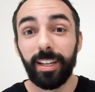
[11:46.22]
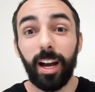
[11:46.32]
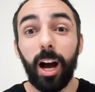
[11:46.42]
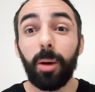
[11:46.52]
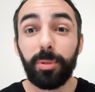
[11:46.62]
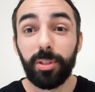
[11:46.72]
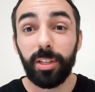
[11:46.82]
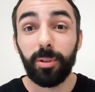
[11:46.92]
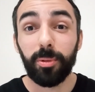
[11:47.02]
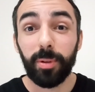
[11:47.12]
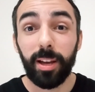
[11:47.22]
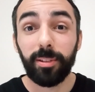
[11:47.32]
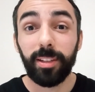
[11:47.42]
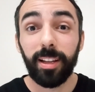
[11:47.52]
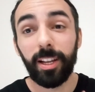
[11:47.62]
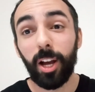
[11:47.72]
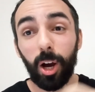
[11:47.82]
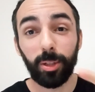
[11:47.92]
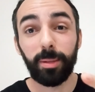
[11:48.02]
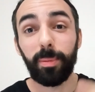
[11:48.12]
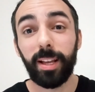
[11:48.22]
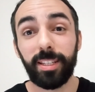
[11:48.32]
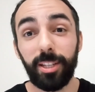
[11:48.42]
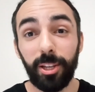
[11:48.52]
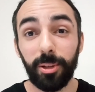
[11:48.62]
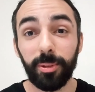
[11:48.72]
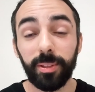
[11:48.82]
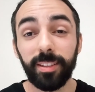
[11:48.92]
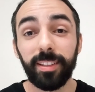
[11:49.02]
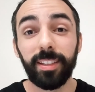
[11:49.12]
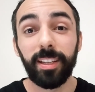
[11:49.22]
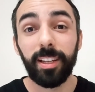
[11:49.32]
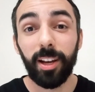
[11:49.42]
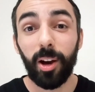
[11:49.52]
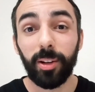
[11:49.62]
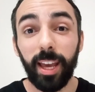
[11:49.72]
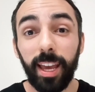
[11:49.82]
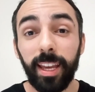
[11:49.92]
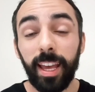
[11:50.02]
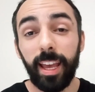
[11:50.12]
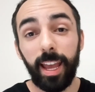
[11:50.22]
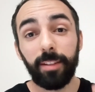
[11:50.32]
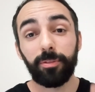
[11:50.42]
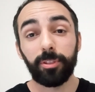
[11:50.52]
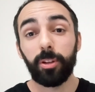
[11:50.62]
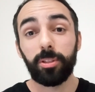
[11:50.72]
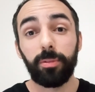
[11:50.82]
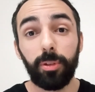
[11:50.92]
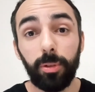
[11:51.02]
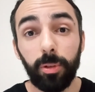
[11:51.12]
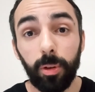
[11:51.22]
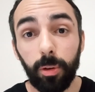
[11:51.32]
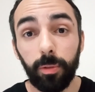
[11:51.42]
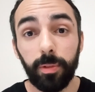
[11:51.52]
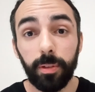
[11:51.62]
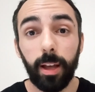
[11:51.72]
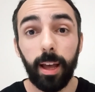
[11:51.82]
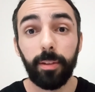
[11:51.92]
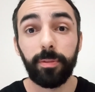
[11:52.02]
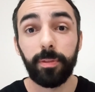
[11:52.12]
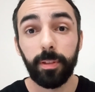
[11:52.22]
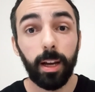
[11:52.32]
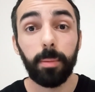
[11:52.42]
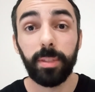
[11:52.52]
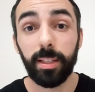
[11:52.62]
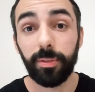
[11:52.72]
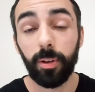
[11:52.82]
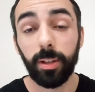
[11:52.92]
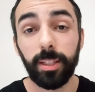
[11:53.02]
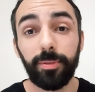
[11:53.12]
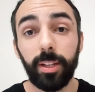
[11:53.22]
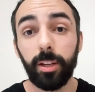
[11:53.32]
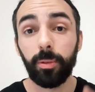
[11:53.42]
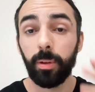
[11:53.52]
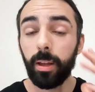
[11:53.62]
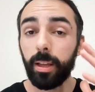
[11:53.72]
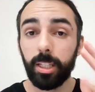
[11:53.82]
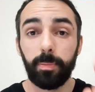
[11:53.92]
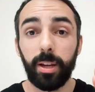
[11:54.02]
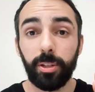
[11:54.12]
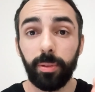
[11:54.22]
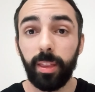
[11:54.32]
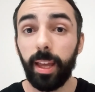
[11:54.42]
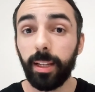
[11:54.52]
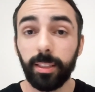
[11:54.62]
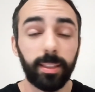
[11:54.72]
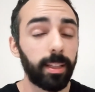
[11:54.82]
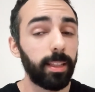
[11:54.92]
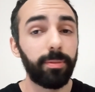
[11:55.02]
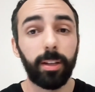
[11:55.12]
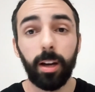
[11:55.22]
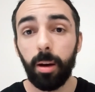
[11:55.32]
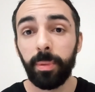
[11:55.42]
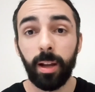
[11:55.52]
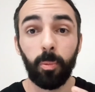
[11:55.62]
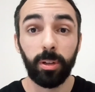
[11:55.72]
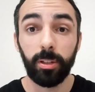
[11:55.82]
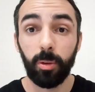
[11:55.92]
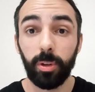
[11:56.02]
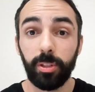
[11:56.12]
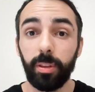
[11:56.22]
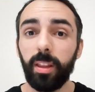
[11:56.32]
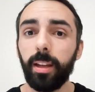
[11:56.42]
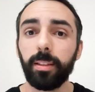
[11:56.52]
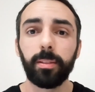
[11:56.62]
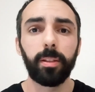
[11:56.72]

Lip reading: I hope to see you around. All the best to you. Okay, and for those of you who have come this far in this video, special thanks. Leave a comment. I want to know what you think.